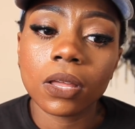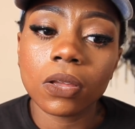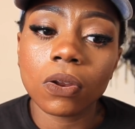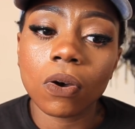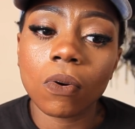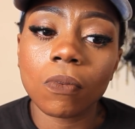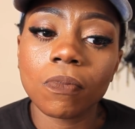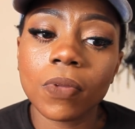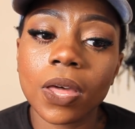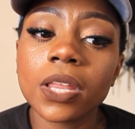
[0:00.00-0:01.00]
you know,
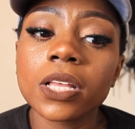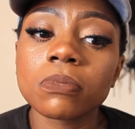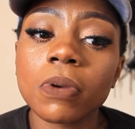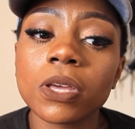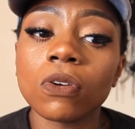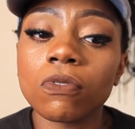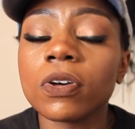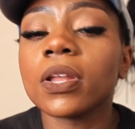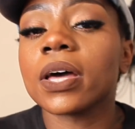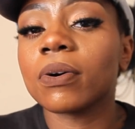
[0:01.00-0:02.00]
at least make you
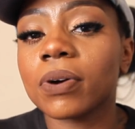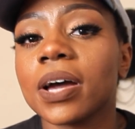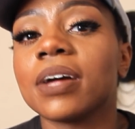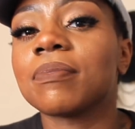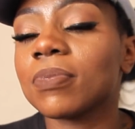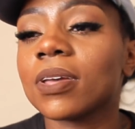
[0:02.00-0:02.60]
feel like, okay,